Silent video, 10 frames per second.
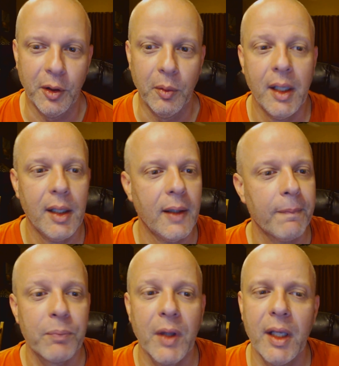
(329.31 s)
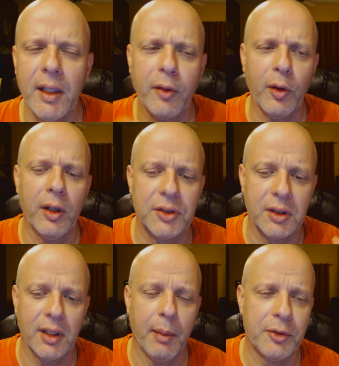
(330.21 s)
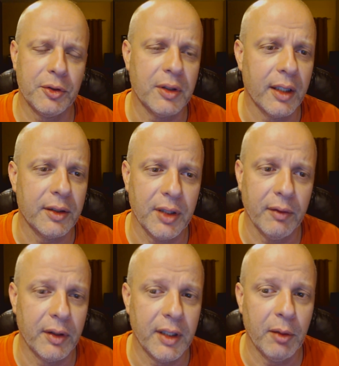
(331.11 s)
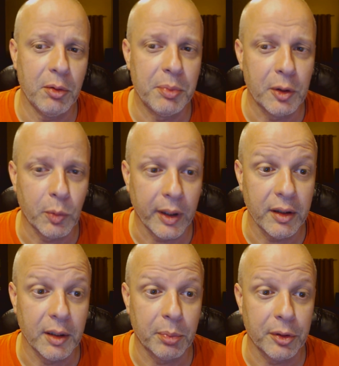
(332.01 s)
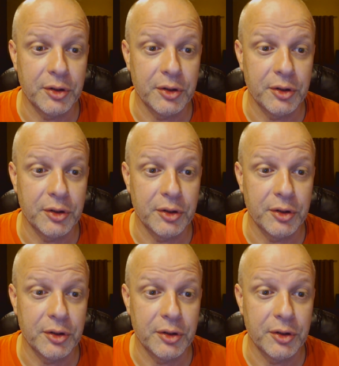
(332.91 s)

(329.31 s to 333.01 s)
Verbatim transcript: So any thoughts and comments you guys have on that would be greatly